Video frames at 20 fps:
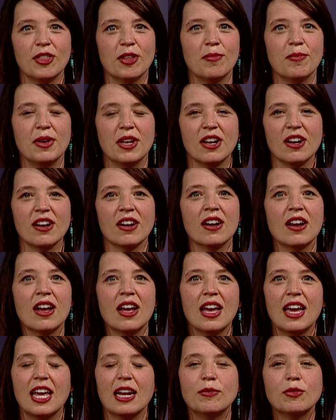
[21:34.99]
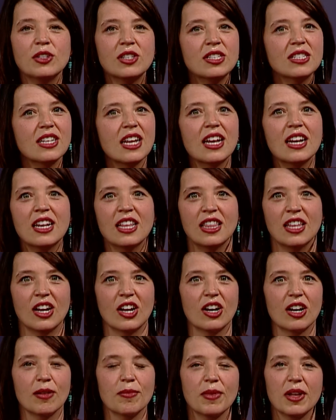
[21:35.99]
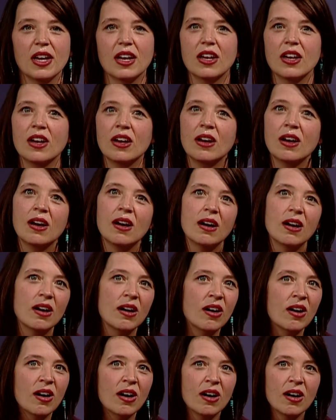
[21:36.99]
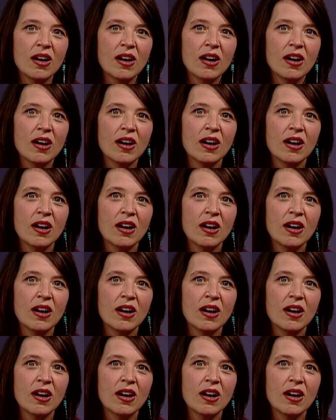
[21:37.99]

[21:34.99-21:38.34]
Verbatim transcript: in the mirror, and I'm just standing there, and I'm like, oh,